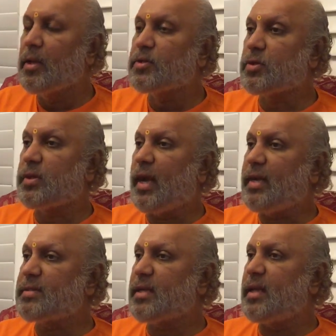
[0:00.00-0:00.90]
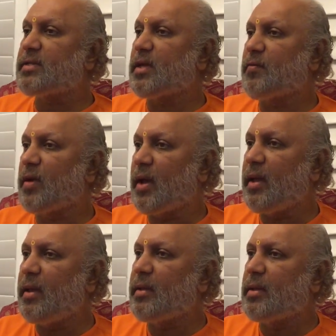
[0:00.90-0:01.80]
So that is the reason
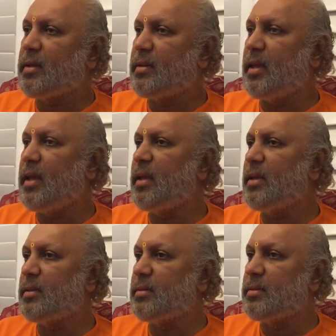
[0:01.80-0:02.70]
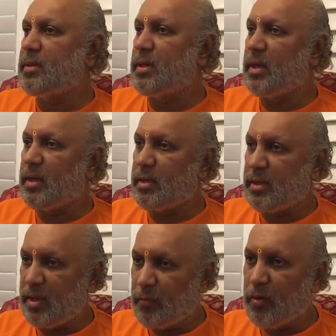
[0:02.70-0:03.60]
why the
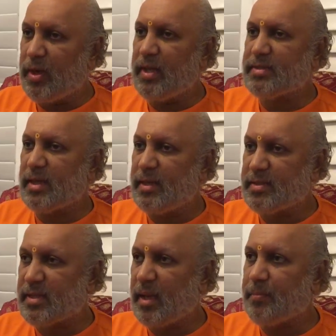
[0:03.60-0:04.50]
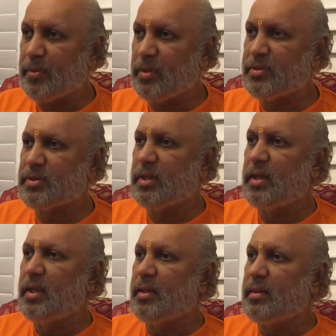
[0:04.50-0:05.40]
devotees and disciples,
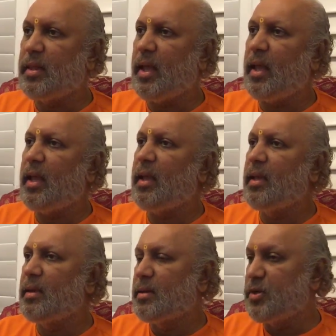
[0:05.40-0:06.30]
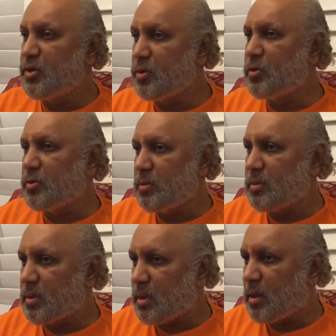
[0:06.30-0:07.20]
they do
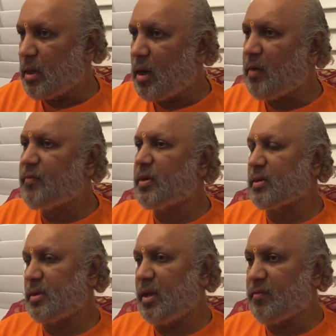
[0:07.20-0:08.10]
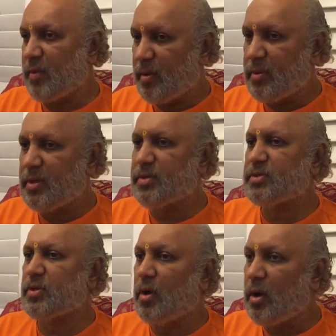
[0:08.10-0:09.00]
offer their
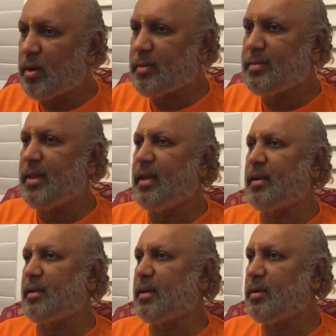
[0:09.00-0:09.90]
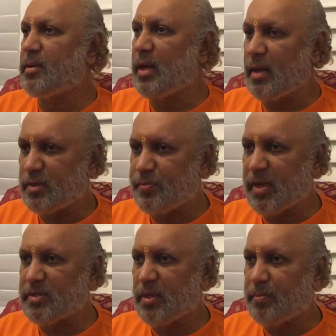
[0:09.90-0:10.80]
flowers or their
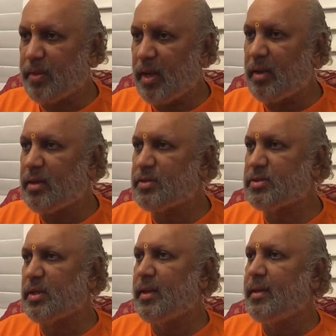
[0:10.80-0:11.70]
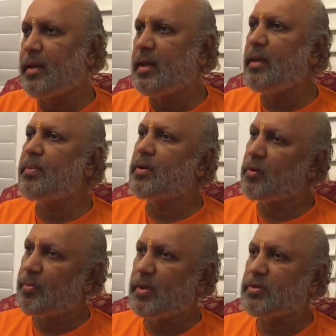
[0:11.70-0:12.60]
respects and prayers, and keep it
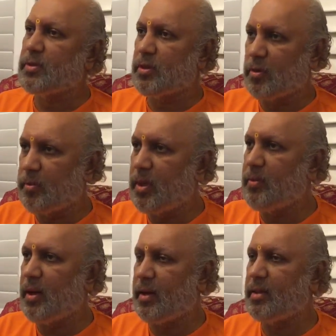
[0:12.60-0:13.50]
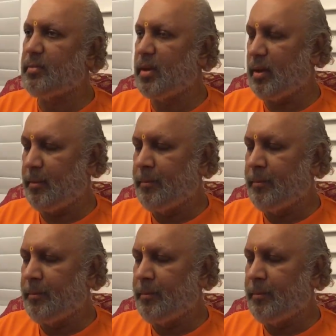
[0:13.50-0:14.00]
open so that nobody will ring the bell.